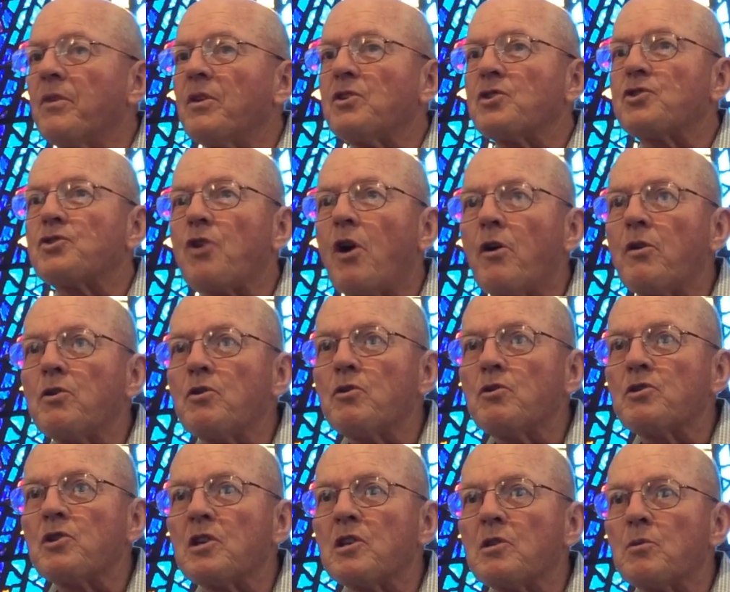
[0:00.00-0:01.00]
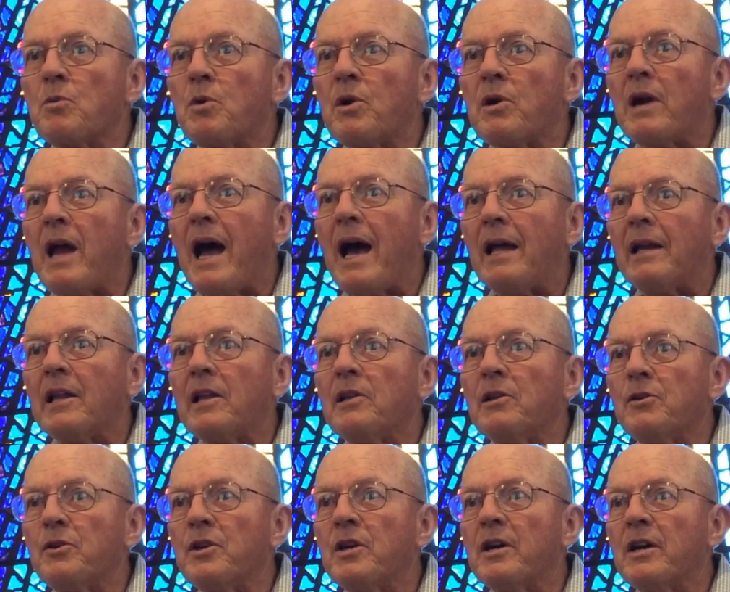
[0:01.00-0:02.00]
Start using the word
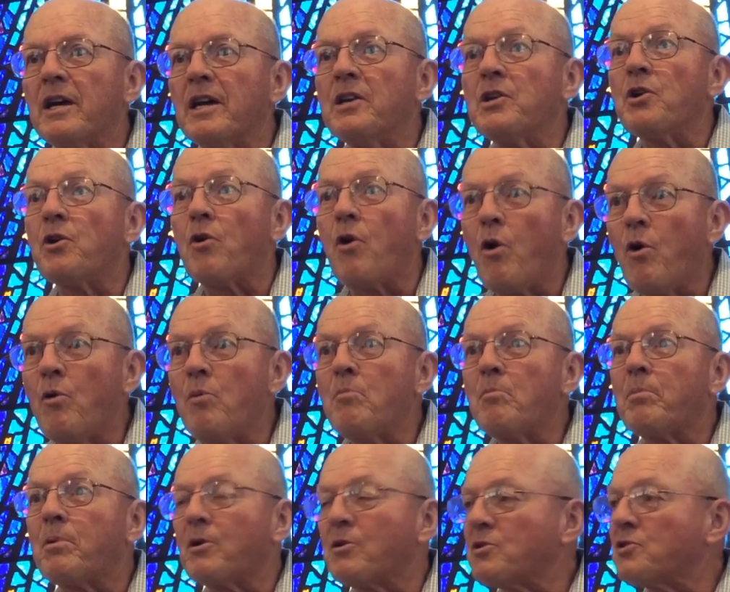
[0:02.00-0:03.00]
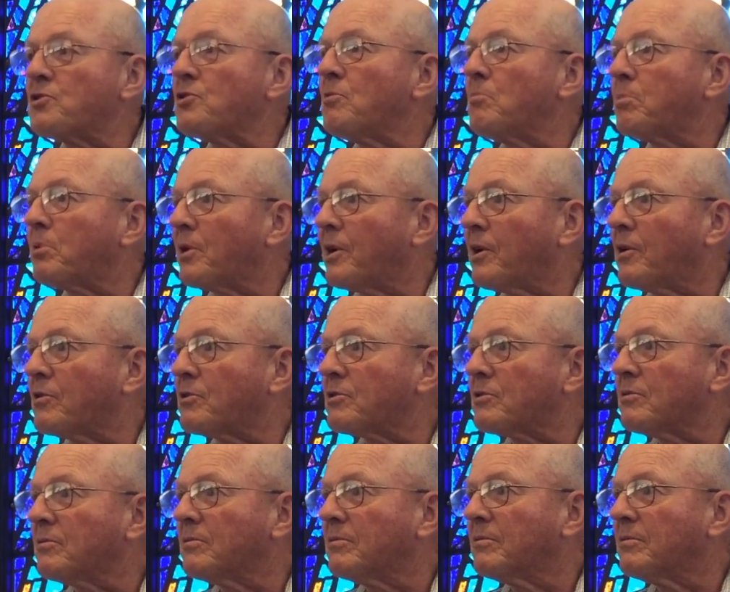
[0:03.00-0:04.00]
hallelujah in your own personal prayers.